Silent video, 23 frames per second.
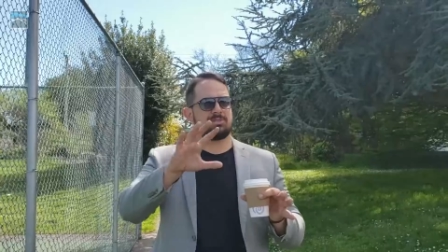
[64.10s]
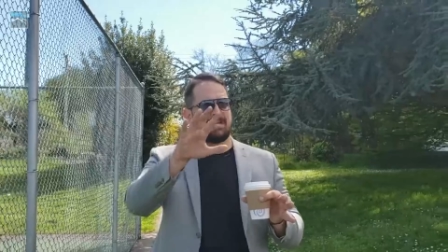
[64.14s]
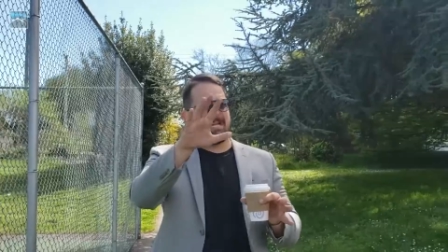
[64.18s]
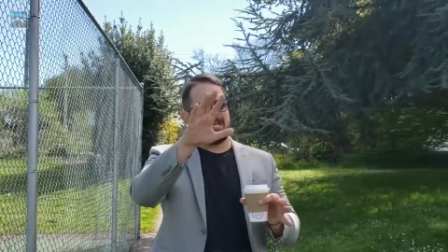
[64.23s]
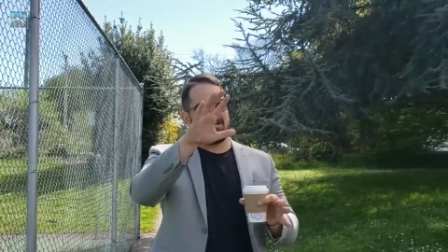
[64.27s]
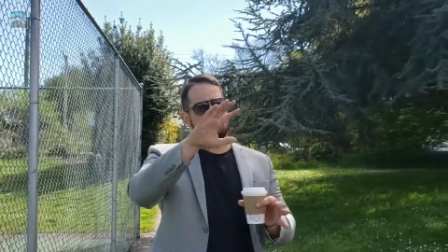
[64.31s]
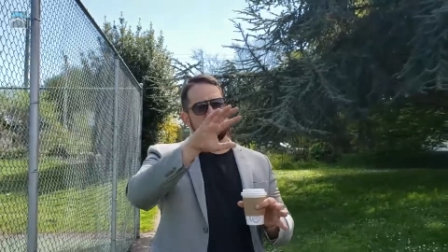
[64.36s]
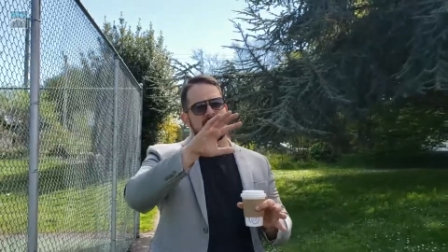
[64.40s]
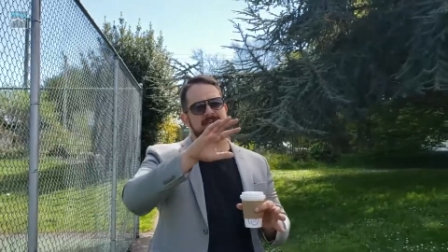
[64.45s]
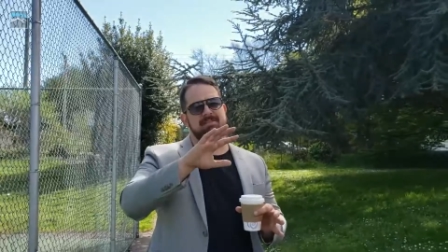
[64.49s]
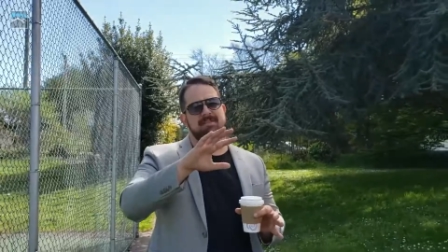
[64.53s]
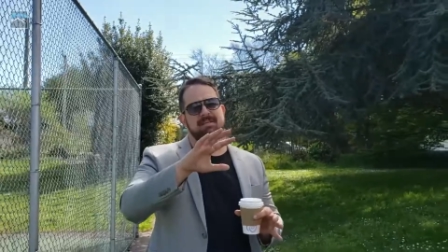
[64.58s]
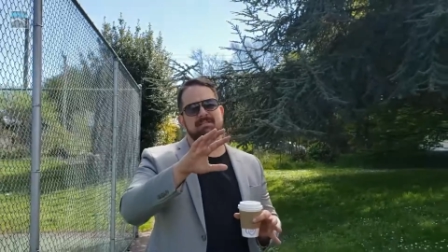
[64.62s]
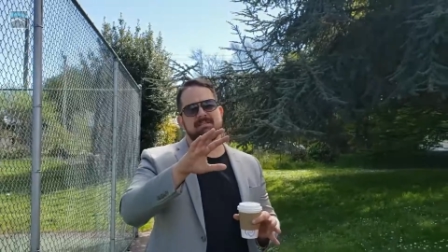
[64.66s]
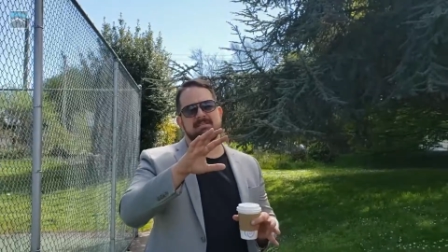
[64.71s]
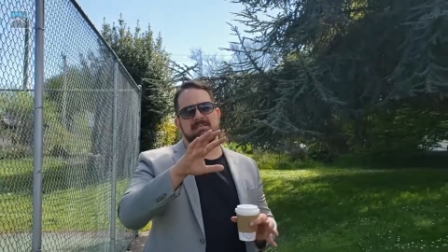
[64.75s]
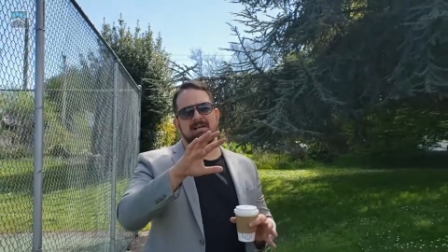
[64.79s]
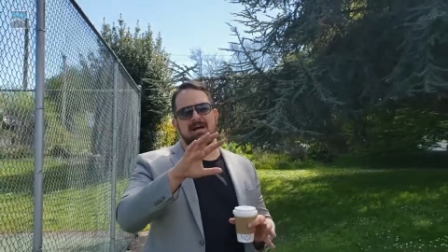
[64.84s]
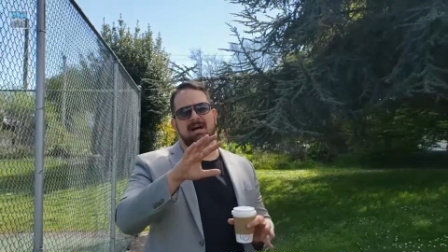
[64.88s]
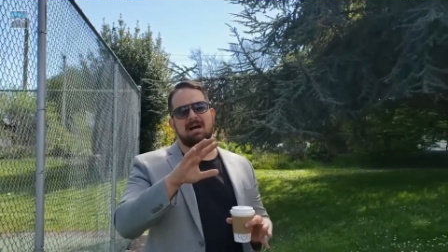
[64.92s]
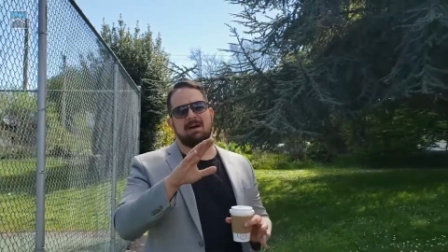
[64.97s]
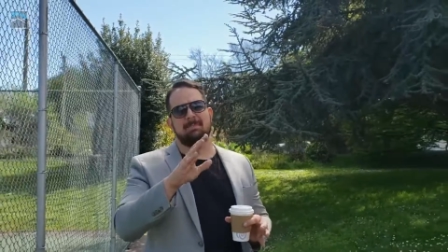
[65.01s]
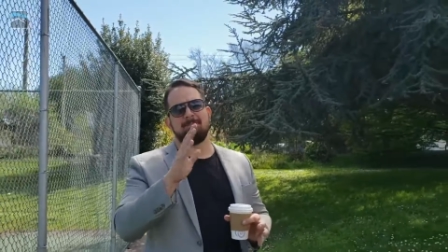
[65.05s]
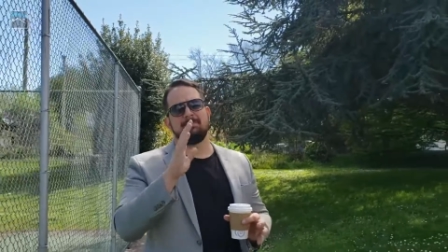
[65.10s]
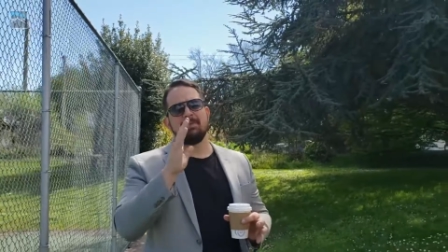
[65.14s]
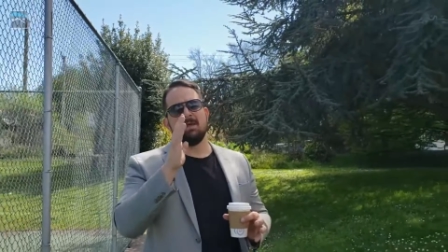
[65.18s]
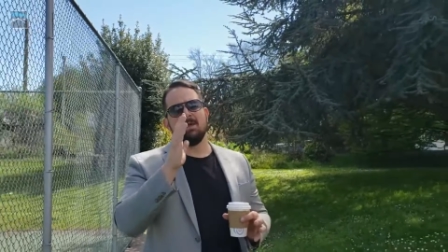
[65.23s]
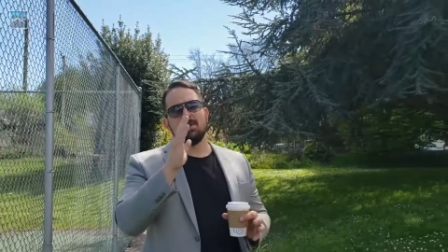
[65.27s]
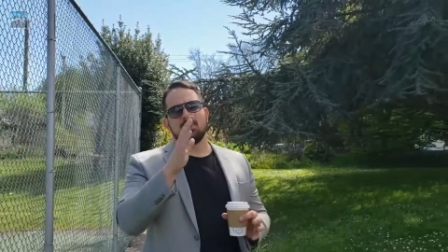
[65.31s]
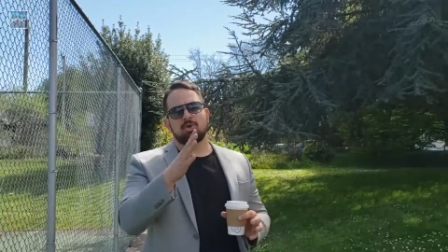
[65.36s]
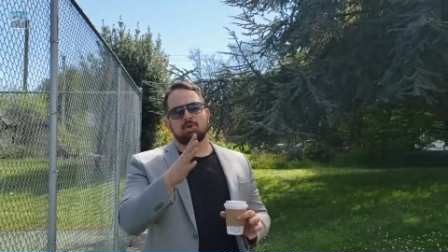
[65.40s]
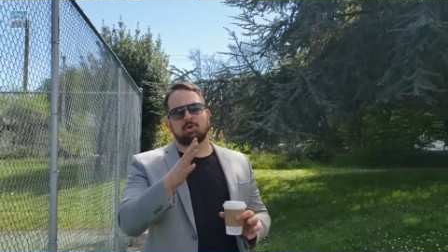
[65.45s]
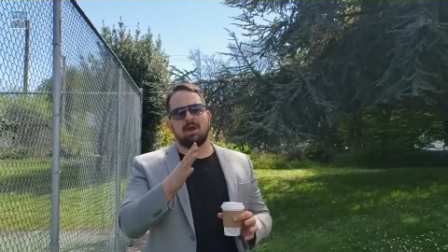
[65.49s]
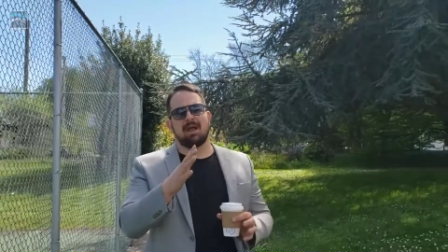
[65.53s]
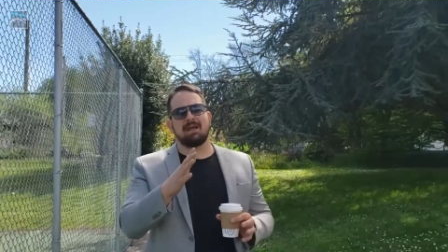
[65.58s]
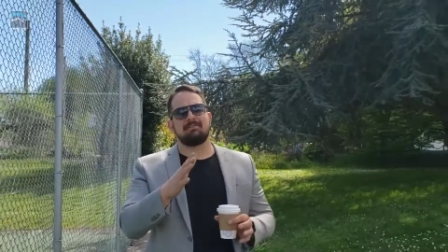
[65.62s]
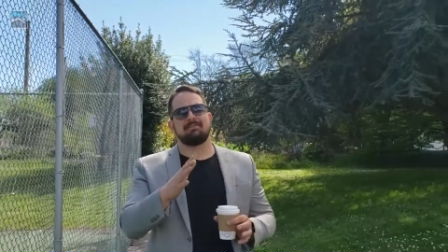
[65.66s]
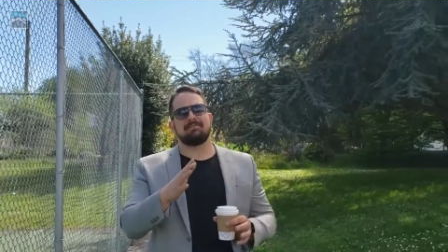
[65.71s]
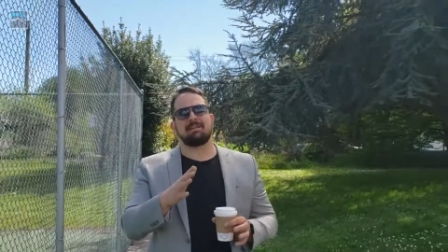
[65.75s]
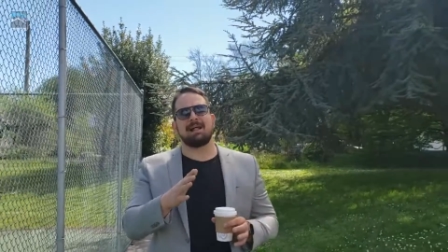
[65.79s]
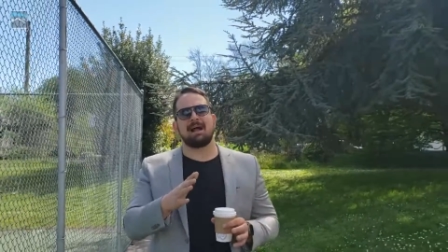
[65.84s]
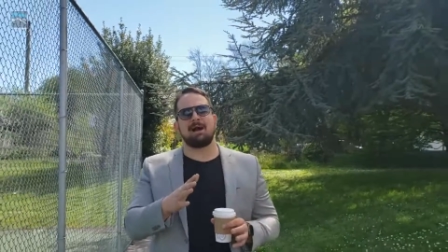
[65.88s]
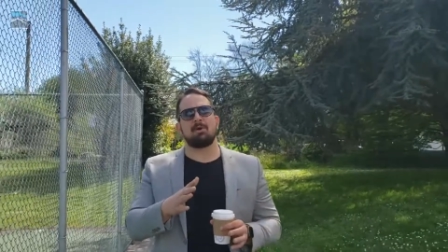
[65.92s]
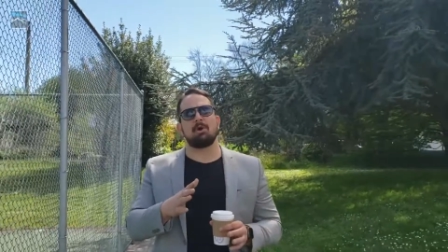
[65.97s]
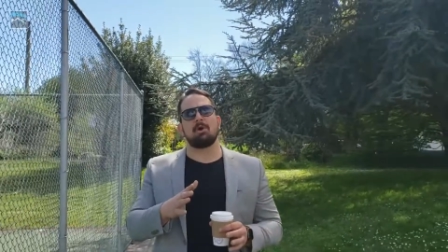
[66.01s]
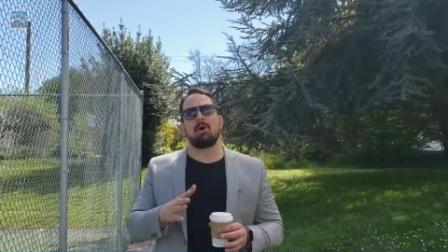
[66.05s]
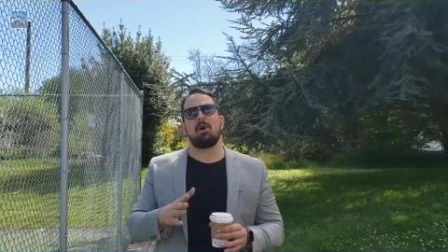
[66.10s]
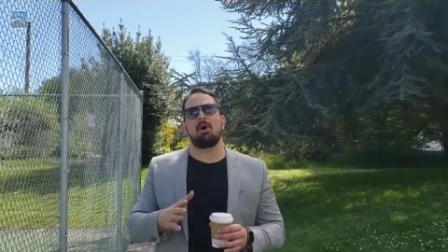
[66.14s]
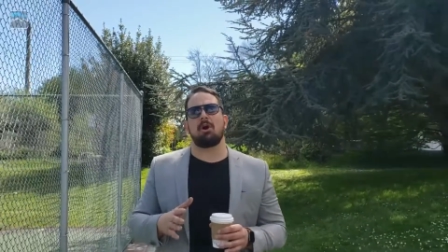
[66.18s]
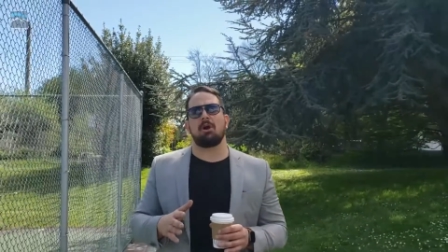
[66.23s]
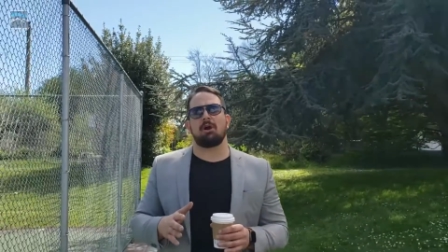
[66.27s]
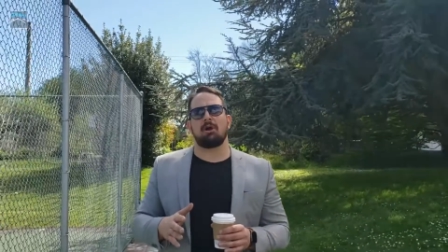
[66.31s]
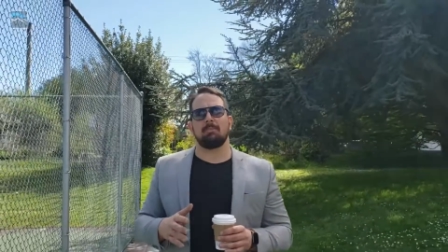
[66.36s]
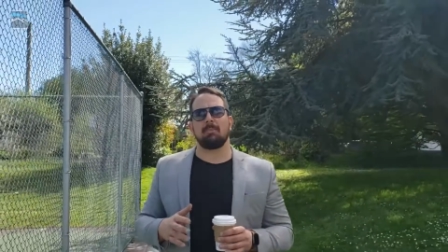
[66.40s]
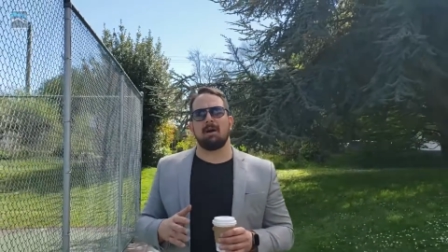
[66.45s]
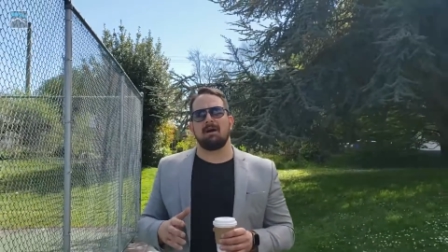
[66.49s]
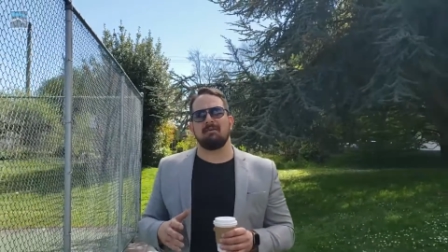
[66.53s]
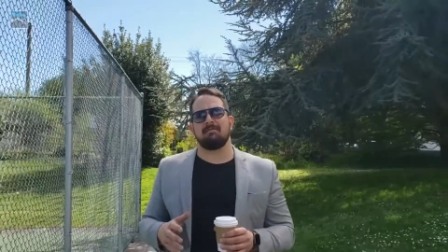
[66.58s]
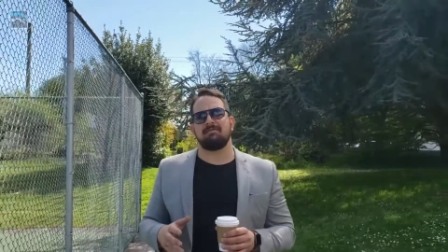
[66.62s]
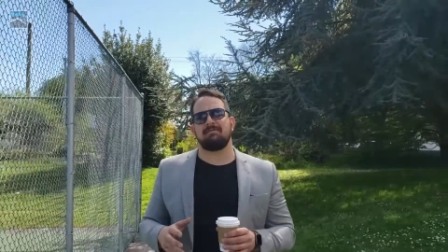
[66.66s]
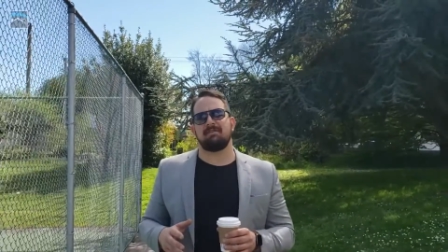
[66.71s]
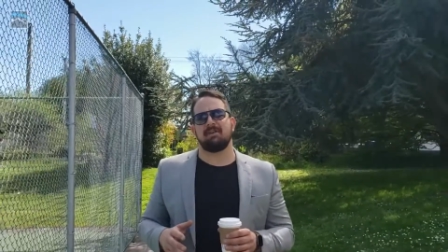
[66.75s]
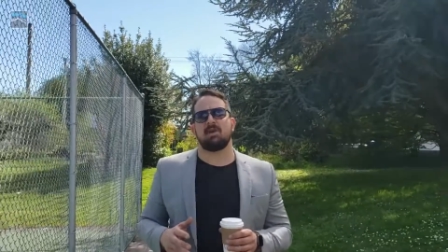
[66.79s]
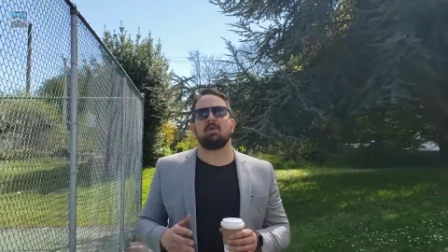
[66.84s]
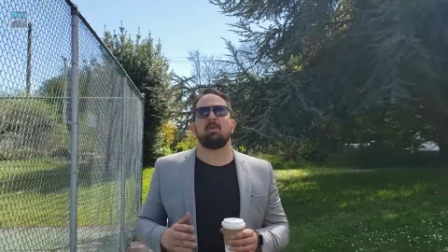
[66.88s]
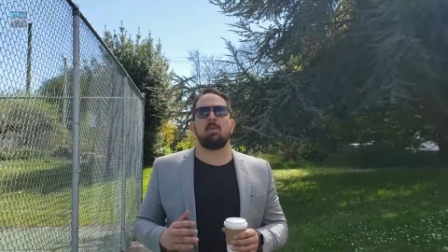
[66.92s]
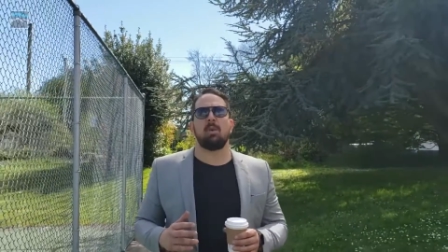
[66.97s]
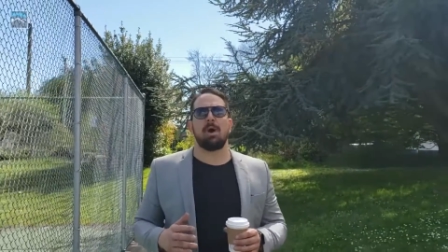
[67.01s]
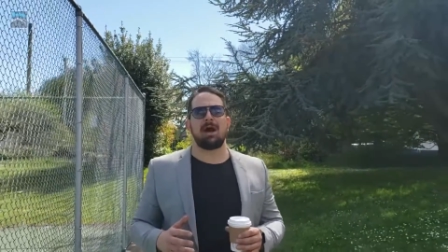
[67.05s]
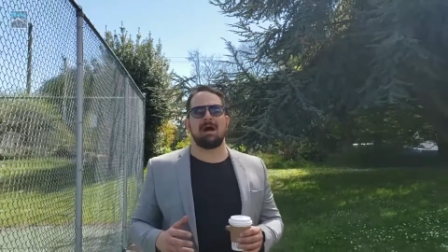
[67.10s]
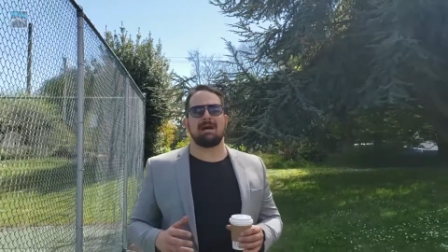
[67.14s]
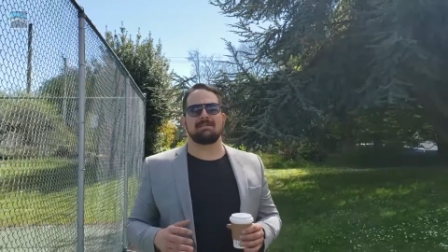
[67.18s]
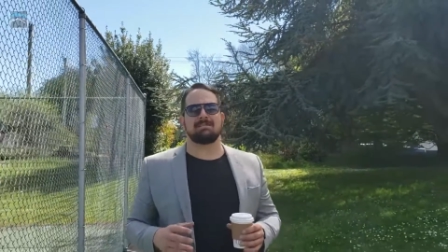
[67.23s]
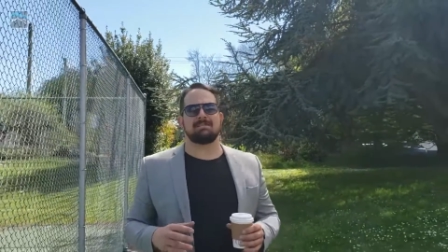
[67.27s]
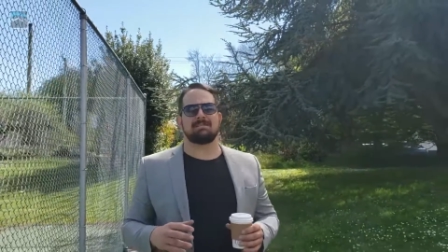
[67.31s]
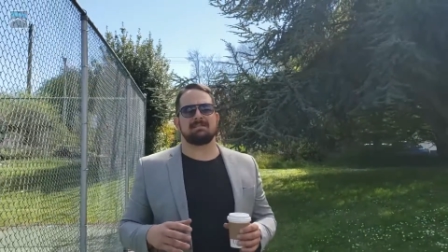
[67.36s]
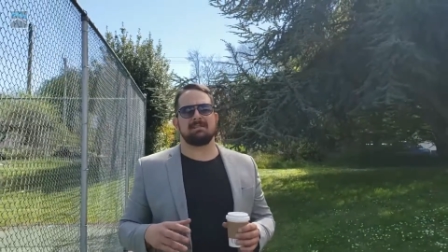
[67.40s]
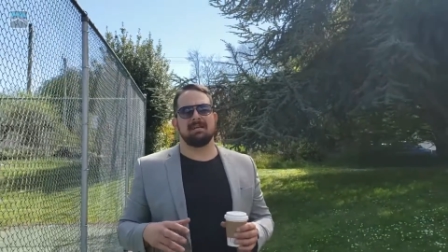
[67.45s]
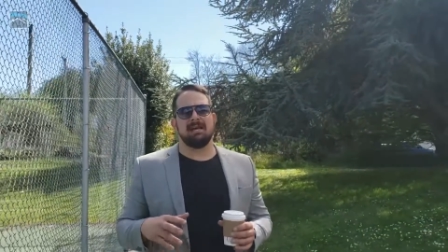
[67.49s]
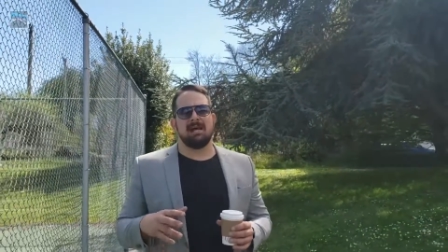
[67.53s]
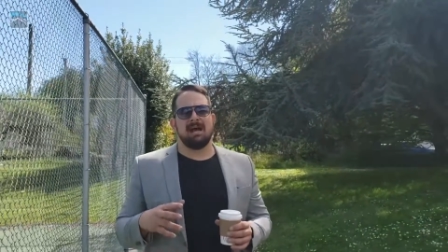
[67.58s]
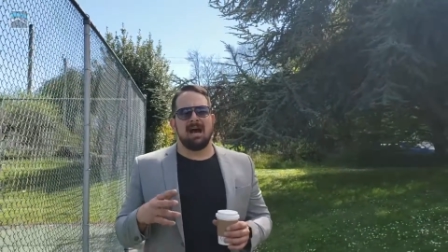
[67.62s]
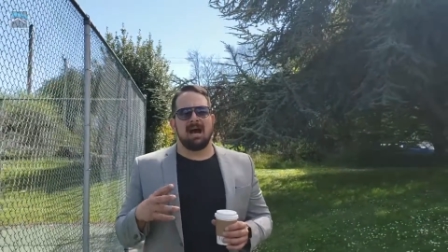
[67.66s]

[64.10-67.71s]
here in this Craigflower arm of Vic West,